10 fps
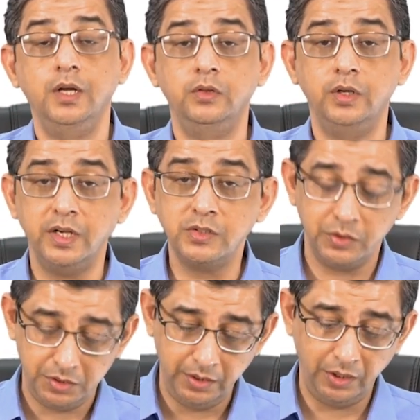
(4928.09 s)
The next
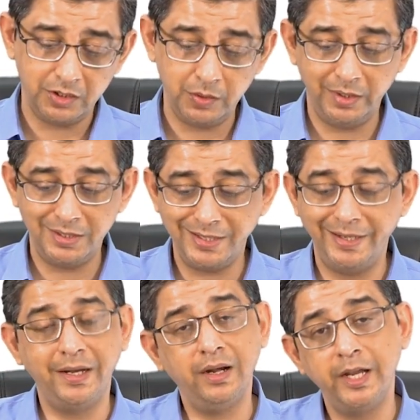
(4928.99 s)
question talks about a
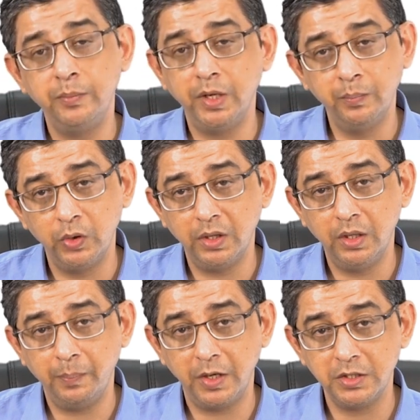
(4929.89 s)
center line being put in
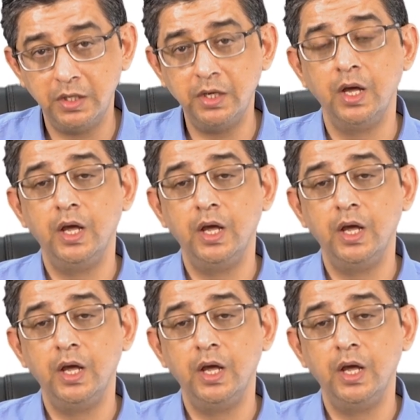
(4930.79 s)
a patient.